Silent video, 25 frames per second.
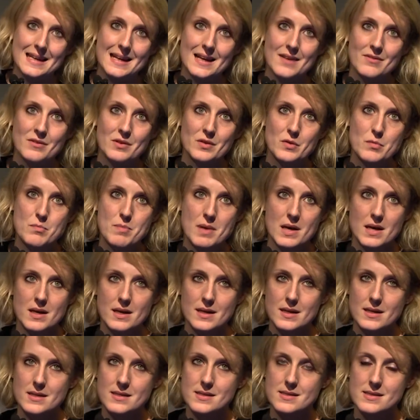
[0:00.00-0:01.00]
level of
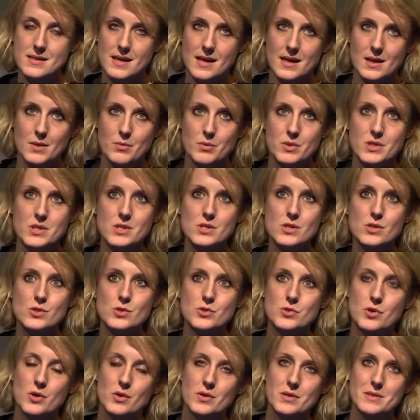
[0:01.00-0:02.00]
bias and I wanted to
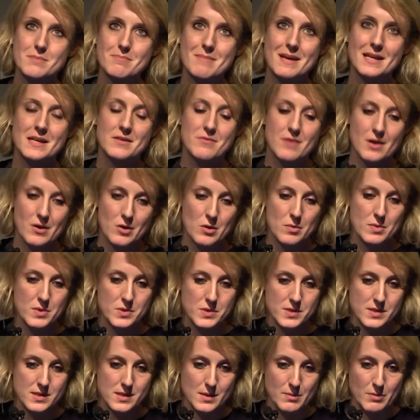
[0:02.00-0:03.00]
control as many
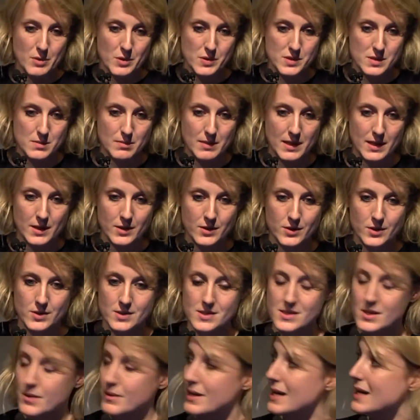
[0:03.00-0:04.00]
variables as I possibly could.
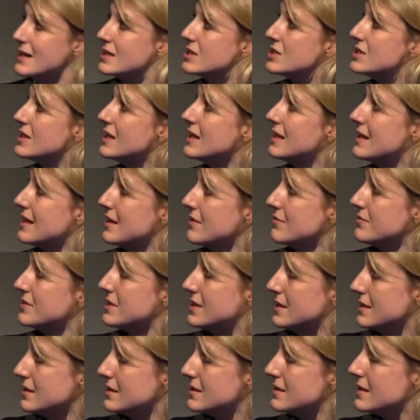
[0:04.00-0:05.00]
So I actually
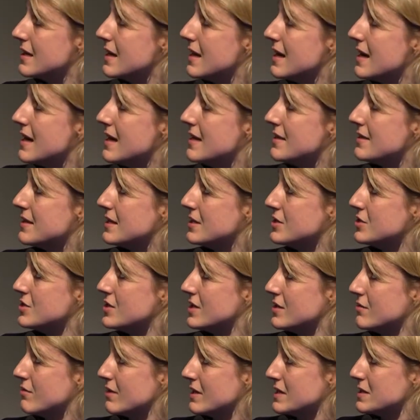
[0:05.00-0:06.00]
lifted this
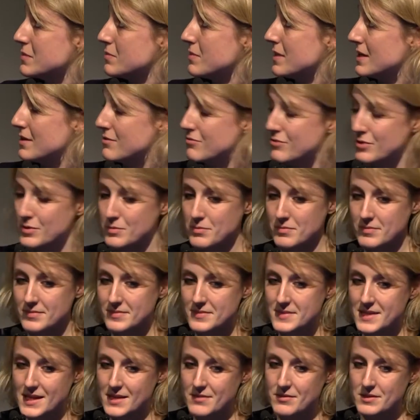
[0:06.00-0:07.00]
gin recipe from
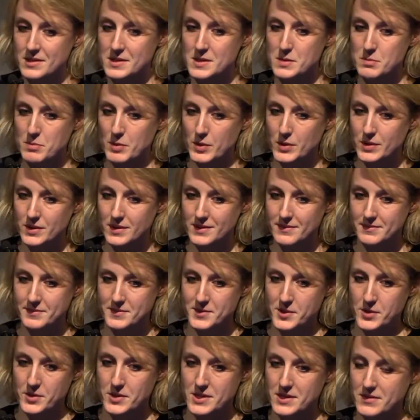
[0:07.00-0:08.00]
David's book,
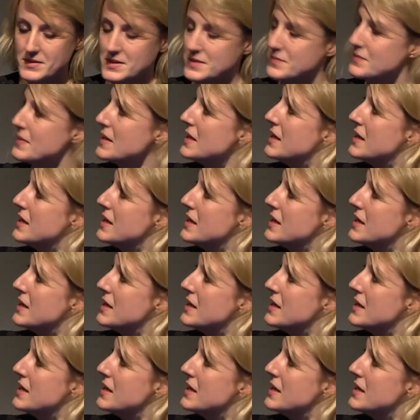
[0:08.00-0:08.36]
sorry David,